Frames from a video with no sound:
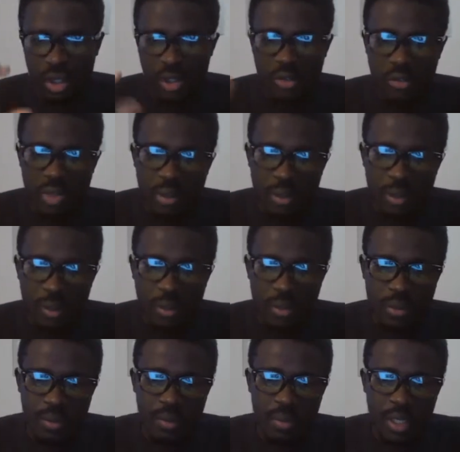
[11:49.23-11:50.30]
There should be a
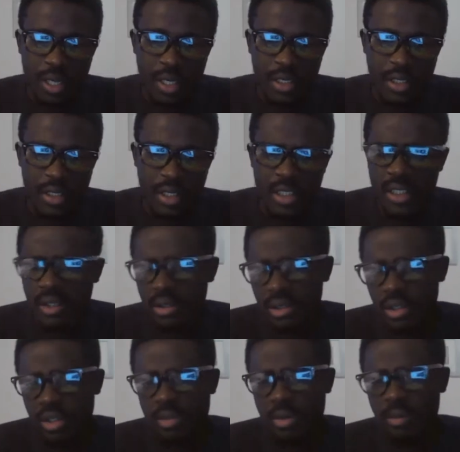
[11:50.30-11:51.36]
purpose behind it. And then
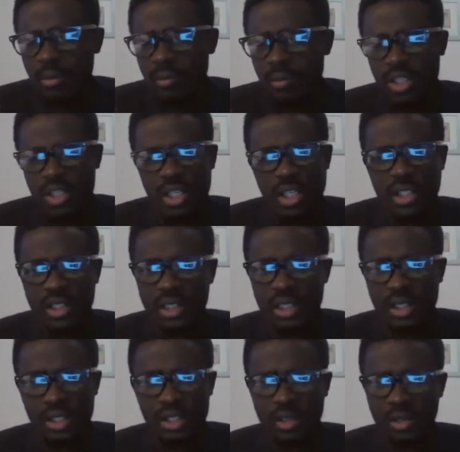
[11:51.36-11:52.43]
talking about professionals
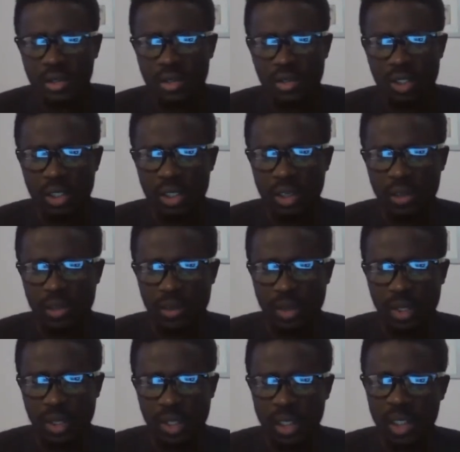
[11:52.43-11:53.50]
in the industry
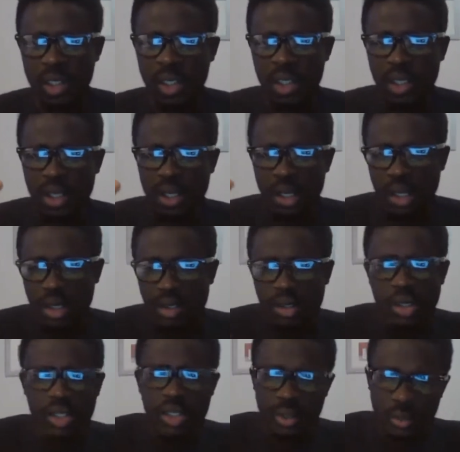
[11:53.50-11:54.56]
elsewhere,
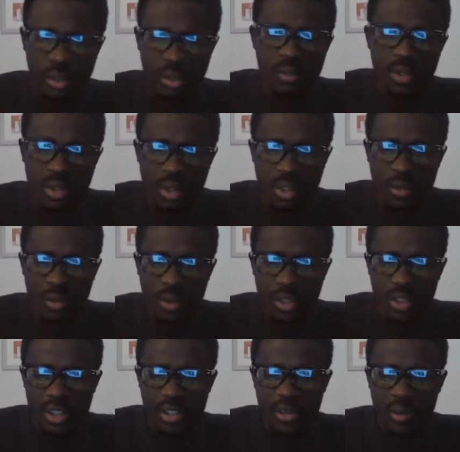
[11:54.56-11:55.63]
you're networking with such a
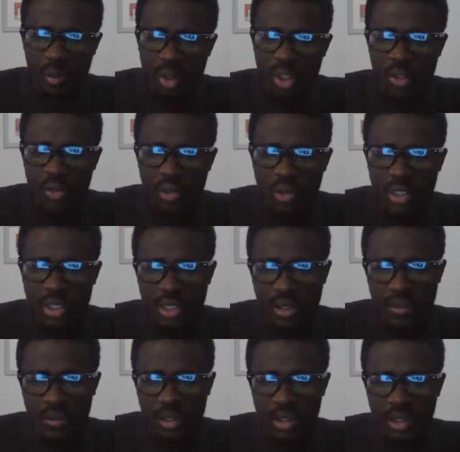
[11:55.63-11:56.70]
person. What do you want to learn
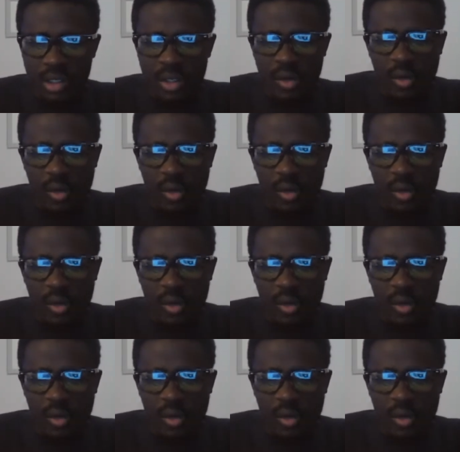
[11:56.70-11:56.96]
out of it?